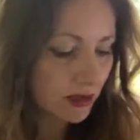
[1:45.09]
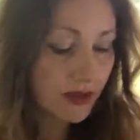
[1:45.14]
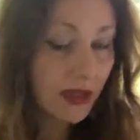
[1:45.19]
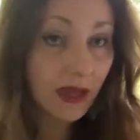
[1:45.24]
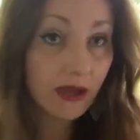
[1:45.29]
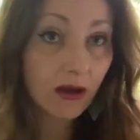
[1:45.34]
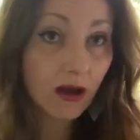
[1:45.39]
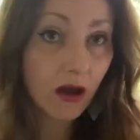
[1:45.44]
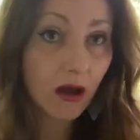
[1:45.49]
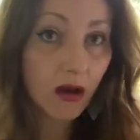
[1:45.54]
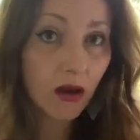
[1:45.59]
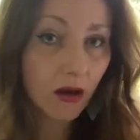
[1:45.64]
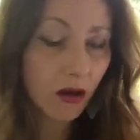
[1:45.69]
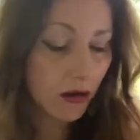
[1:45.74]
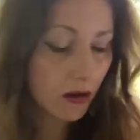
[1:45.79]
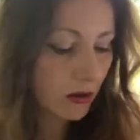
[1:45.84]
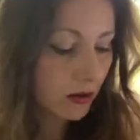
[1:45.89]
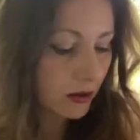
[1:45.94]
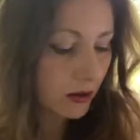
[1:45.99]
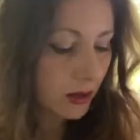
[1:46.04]
They
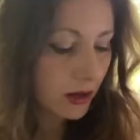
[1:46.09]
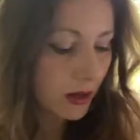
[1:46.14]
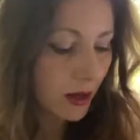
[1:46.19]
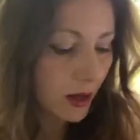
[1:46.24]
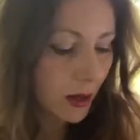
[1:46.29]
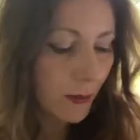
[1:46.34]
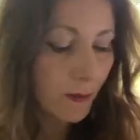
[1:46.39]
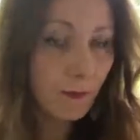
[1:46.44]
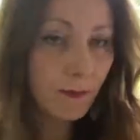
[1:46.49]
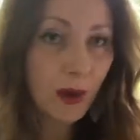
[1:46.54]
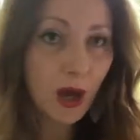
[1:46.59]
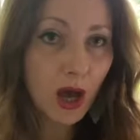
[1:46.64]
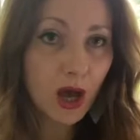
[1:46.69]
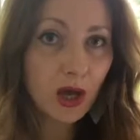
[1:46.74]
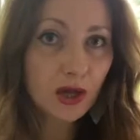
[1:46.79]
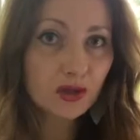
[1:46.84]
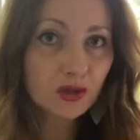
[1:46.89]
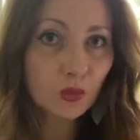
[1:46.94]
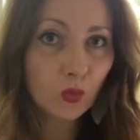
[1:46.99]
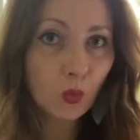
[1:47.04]
are
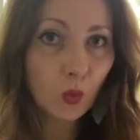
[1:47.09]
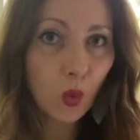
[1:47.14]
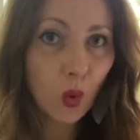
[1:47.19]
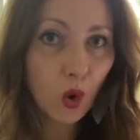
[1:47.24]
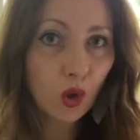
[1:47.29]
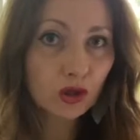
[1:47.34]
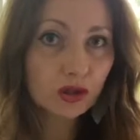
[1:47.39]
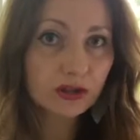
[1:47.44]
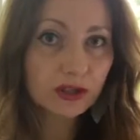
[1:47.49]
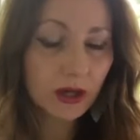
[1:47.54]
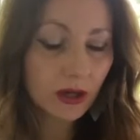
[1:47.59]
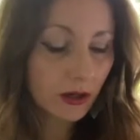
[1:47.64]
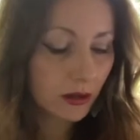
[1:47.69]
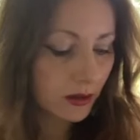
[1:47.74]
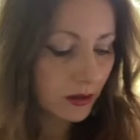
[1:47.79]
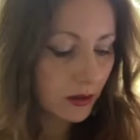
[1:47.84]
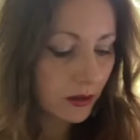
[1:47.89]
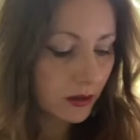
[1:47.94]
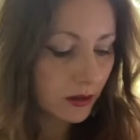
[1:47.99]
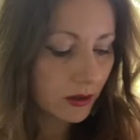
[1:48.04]
bird,
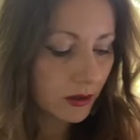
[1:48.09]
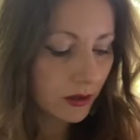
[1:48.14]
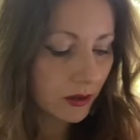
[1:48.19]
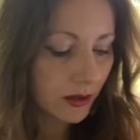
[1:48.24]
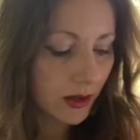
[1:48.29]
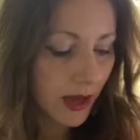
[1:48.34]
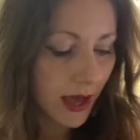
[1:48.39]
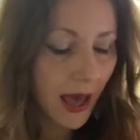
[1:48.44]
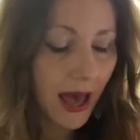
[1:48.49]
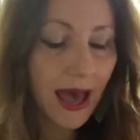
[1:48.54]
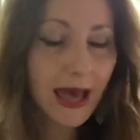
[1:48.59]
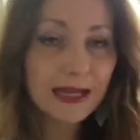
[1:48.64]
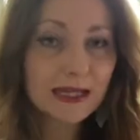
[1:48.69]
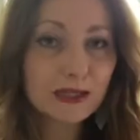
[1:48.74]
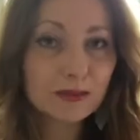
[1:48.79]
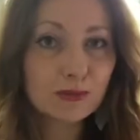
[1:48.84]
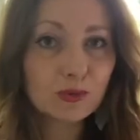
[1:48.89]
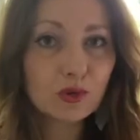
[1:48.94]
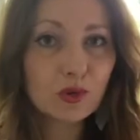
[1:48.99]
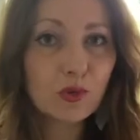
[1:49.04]
water,
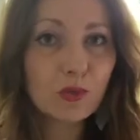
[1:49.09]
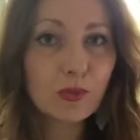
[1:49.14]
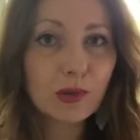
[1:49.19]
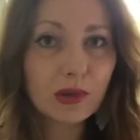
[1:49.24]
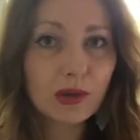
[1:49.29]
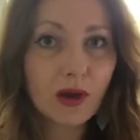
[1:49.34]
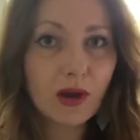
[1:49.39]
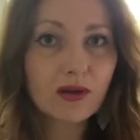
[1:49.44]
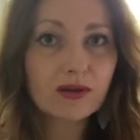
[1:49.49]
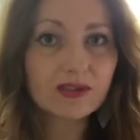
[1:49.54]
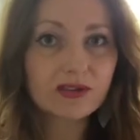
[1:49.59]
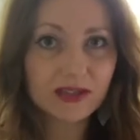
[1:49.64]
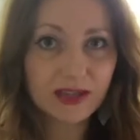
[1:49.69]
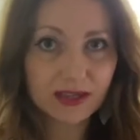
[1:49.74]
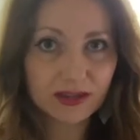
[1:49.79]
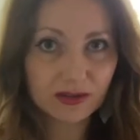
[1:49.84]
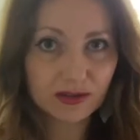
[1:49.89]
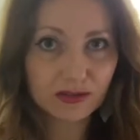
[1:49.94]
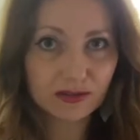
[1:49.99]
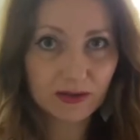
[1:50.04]
animal, plant
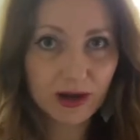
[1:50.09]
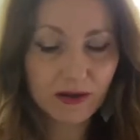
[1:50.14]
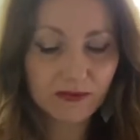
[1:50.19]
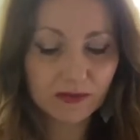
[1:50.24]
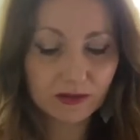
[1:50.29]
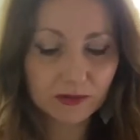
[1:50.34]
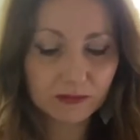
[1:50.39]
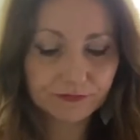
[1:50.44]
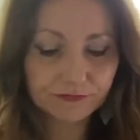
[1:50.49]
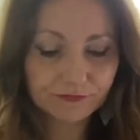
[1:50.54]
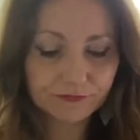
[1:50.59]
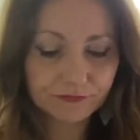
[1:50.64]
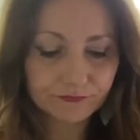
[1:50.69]
and travel.